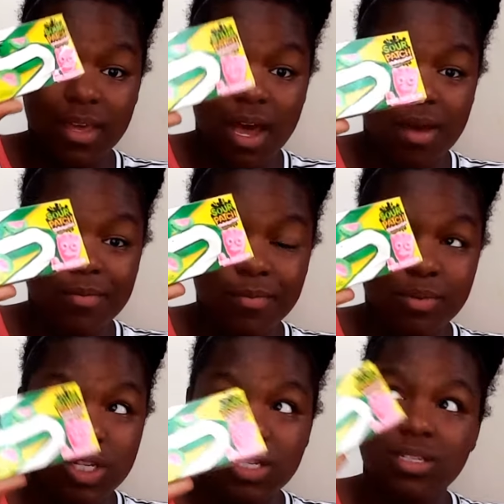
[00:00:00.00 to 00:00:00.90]
gum
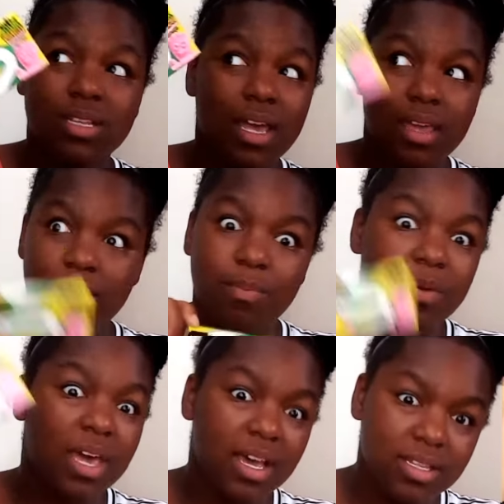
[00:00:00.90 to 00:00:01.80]
just like
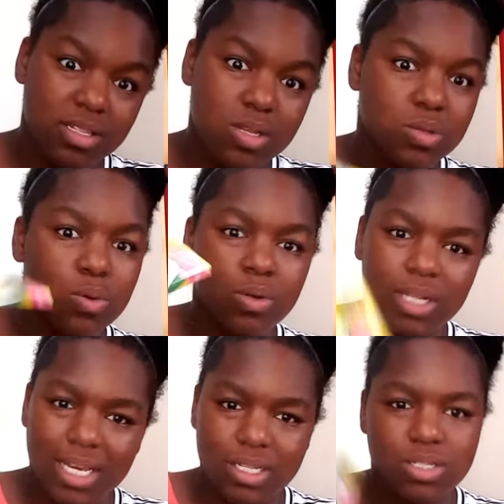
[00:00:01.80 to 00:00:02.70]
because the school
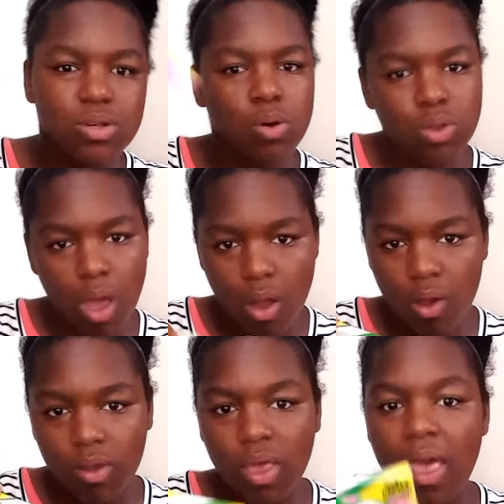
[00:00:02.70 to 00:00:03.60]
day is so
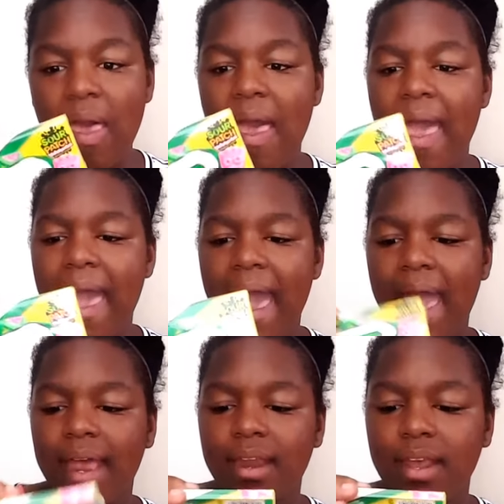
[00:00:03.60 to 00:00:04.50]
long
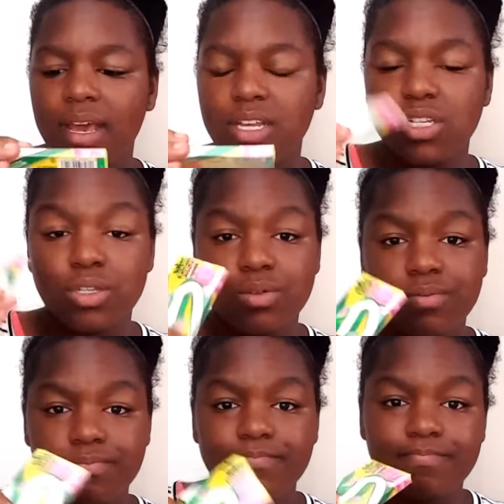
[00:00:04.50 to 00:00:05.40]
and it just
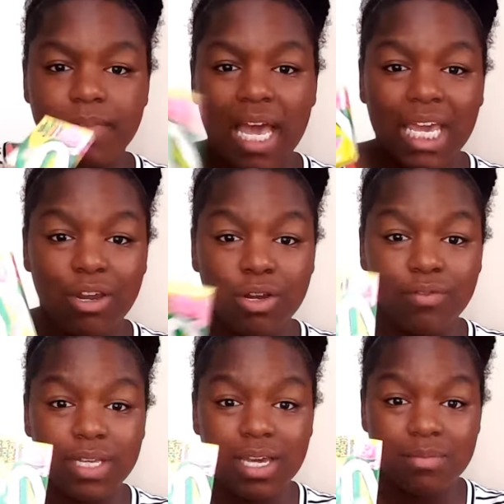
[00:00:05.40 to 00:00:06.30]
I hear it
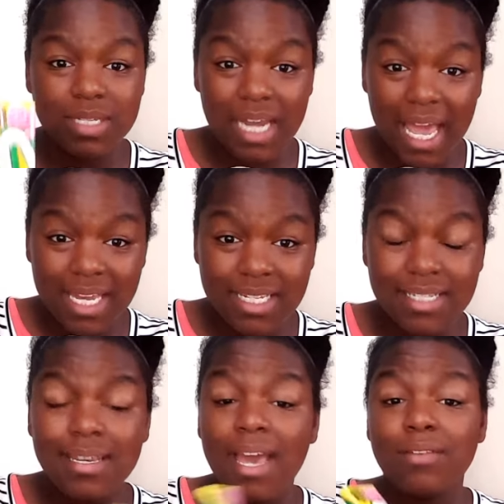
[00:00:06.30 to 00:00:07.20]
really comes in
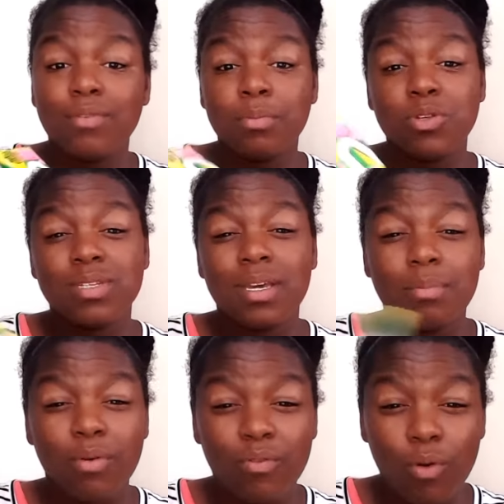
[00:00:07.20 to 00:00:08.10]
handy and from using it
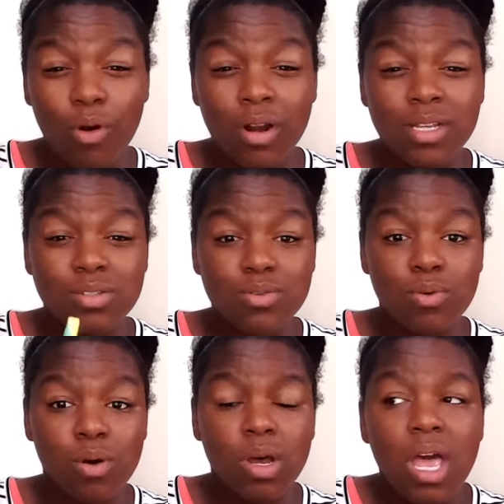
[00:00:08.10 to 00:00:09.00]
before in
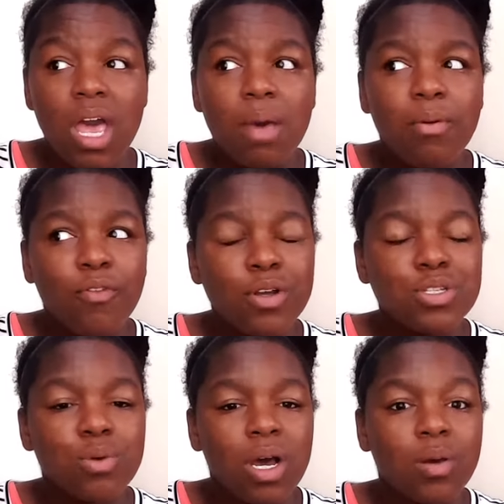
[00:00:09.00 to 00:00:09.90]
school. Before in
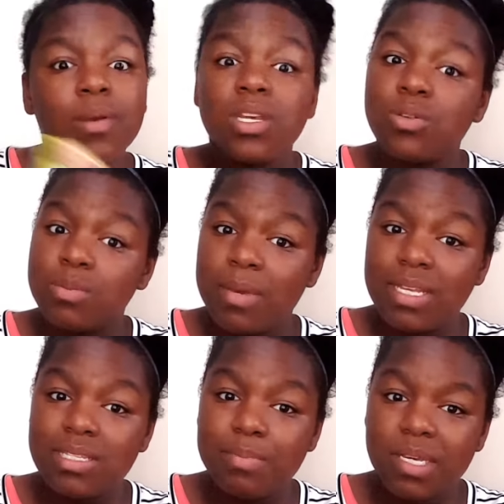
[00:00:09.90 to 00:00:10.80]
school I would use
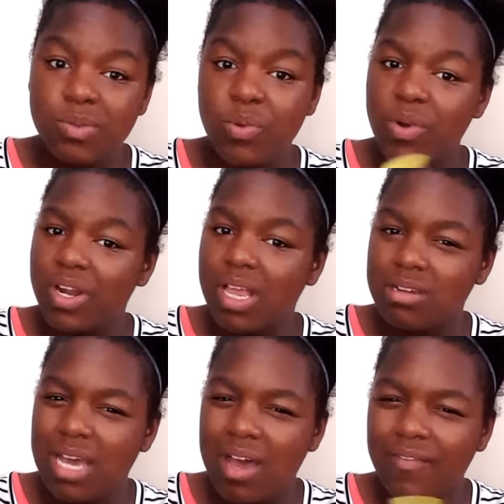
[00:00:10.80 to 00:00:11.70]
mints because we weren't allowed
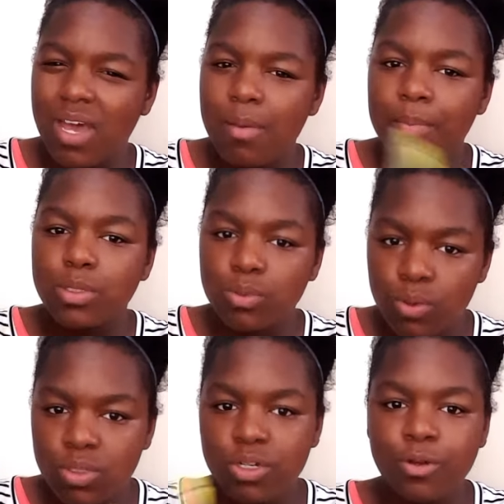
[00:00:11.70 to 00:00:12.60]
to have gum, but
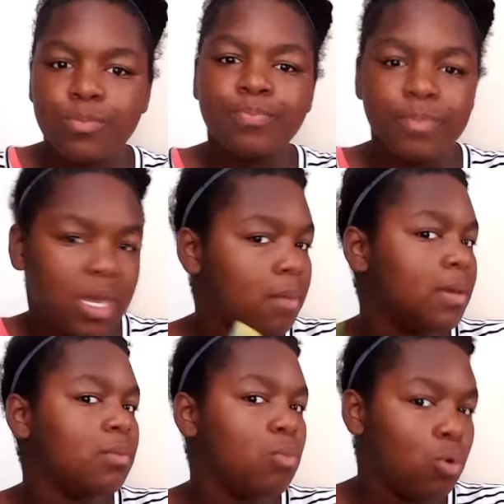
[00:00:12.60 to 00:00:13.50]
schools are
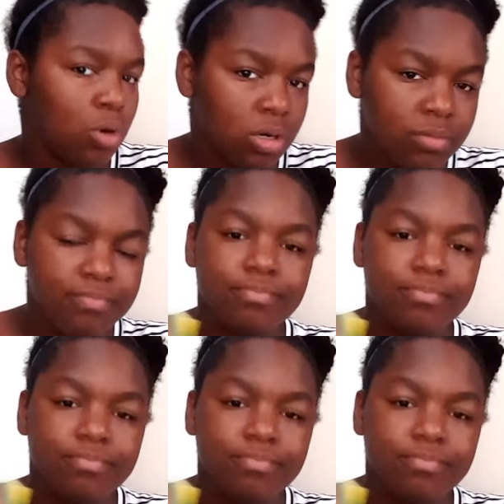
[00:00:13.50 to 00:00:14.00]
becoming more